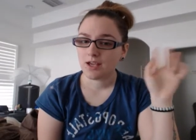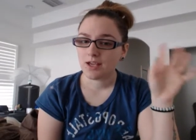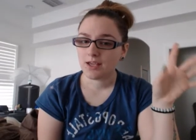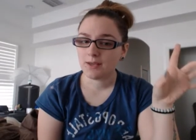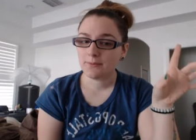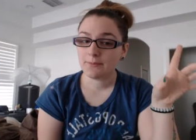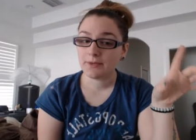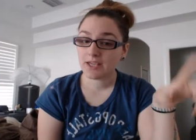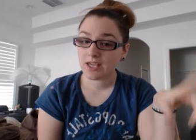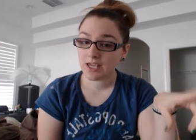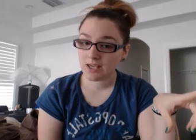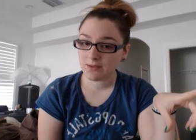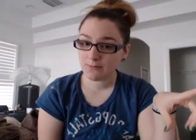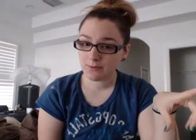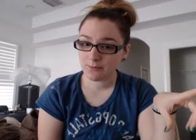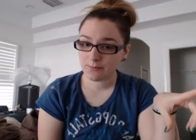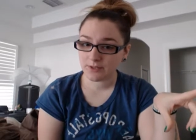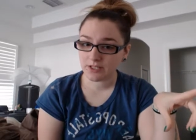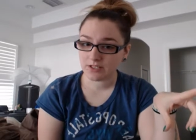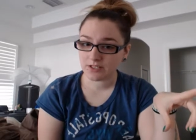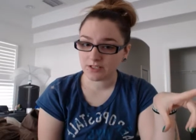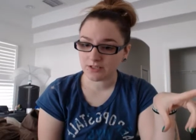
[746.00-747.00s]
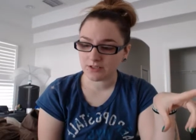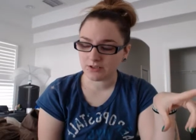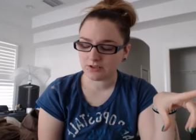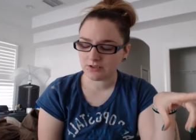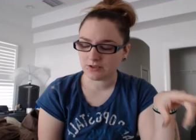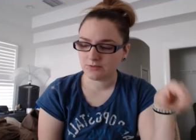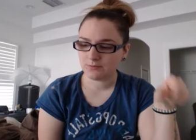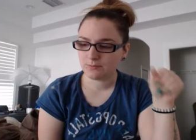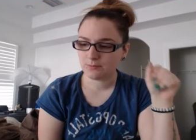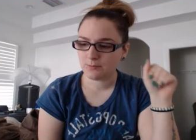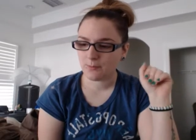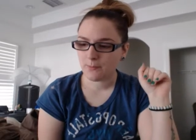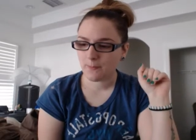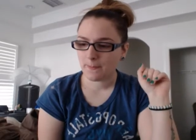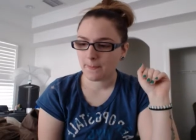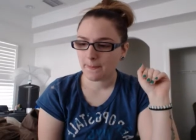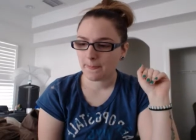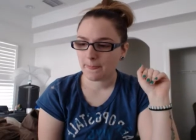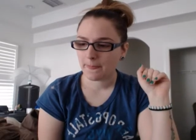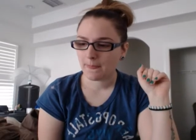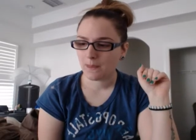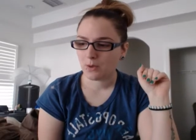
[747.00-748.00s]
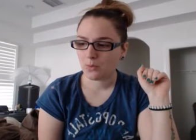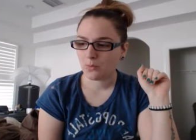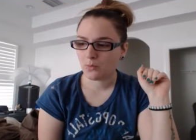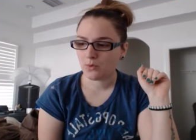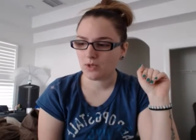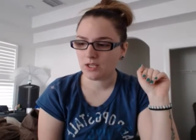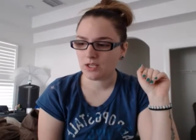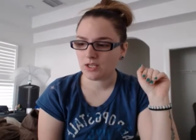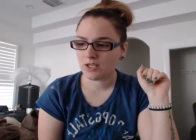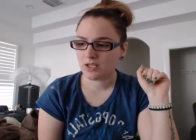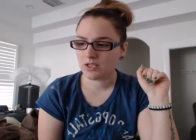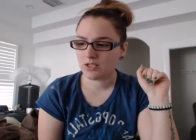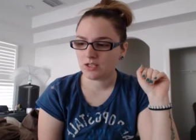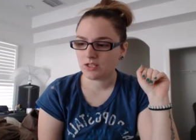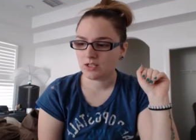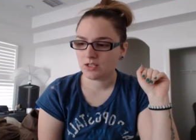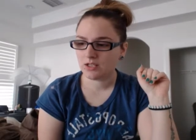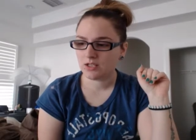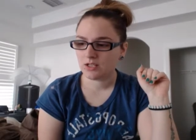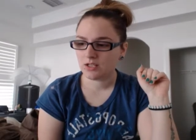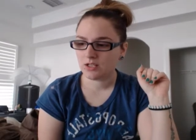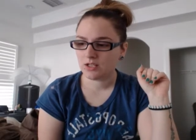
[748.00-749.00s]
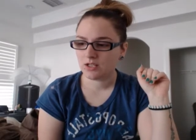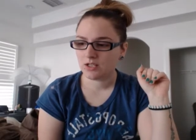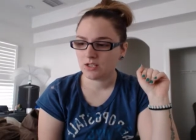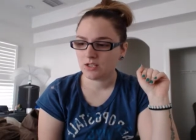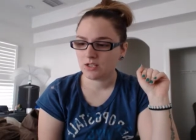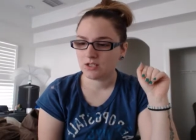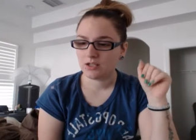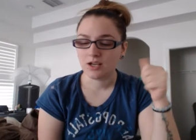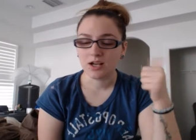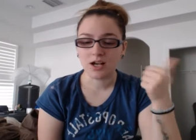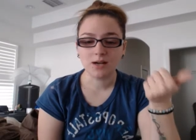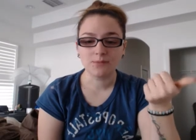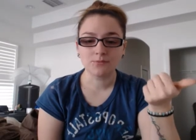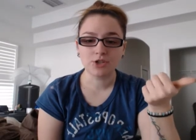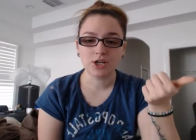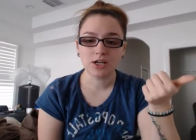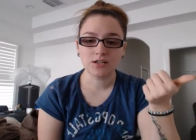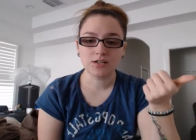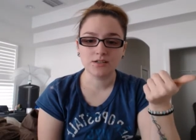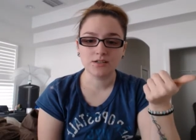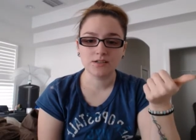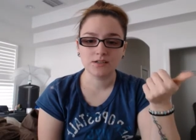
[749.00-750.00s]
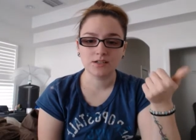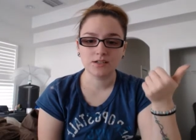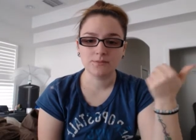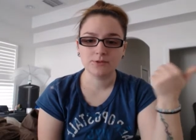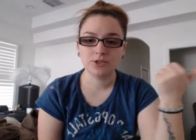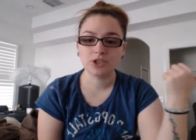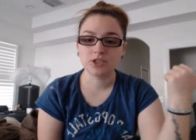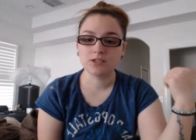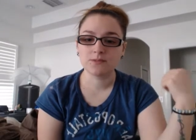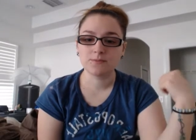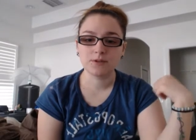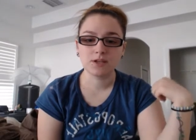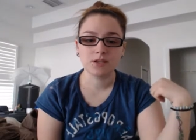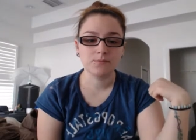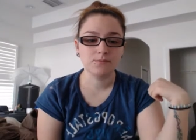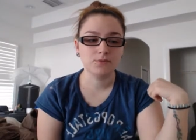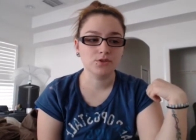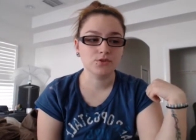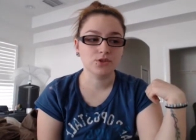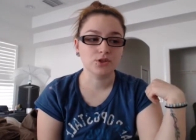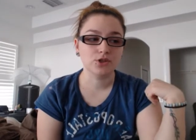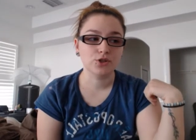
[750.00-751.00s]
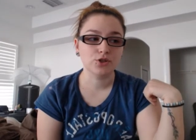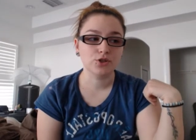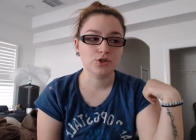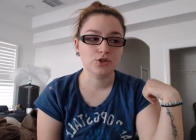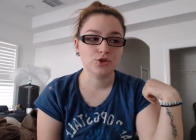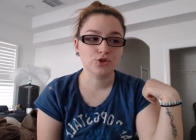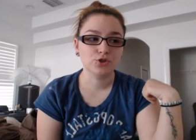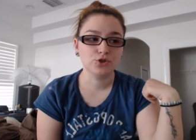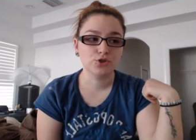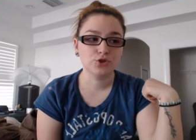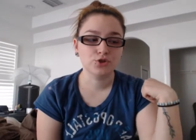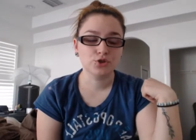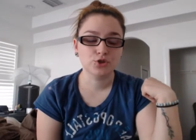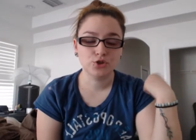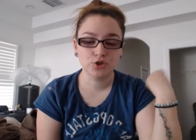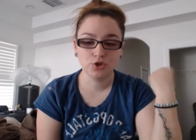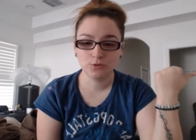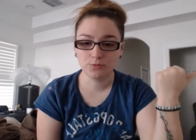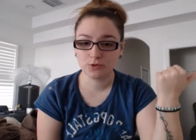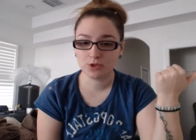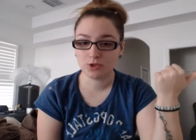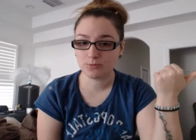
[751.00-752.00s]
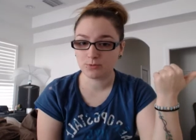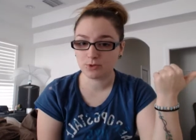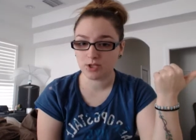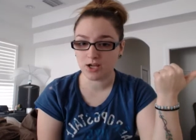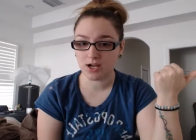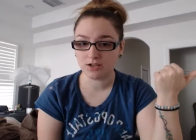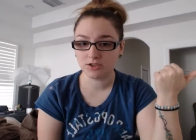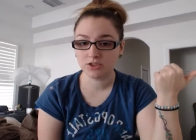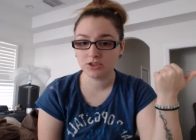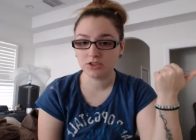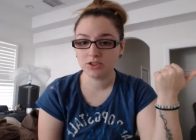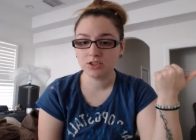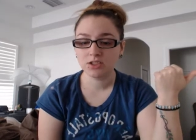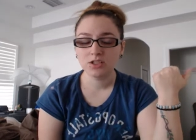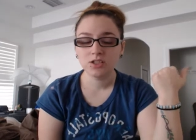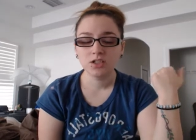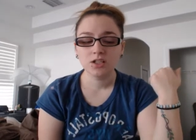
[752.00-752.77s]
It became a big deal when like I'm trying to sleep and she's playing music super, super loud.